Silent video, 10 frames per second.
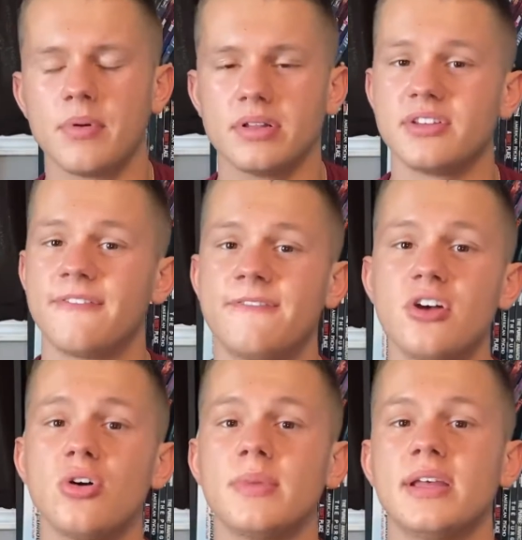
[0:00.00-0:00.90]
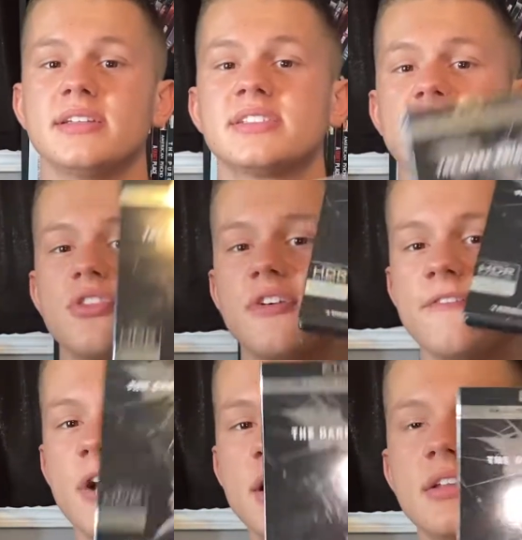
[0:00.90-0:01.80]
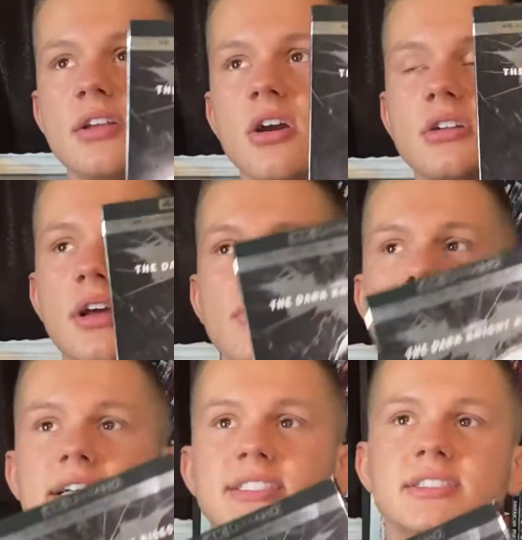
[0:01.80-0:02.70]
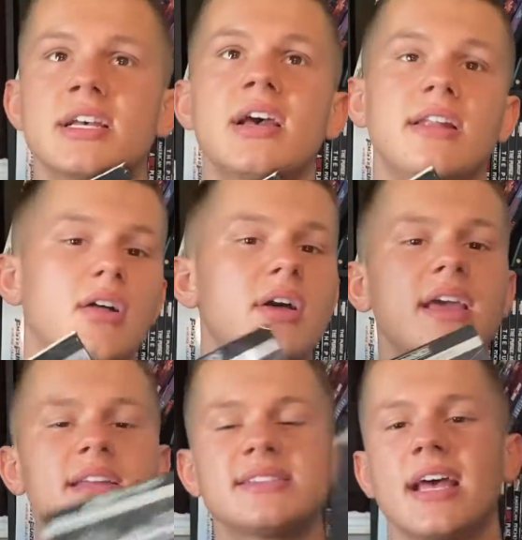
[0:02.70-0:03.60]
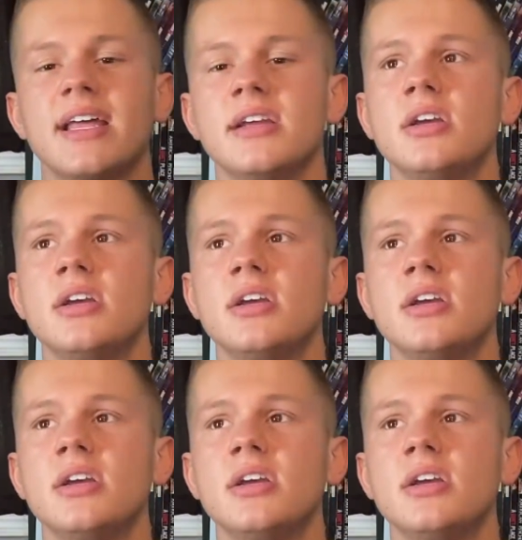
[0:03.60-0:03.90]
but the film is the fucking Dark Knight Rises. Now, like I said,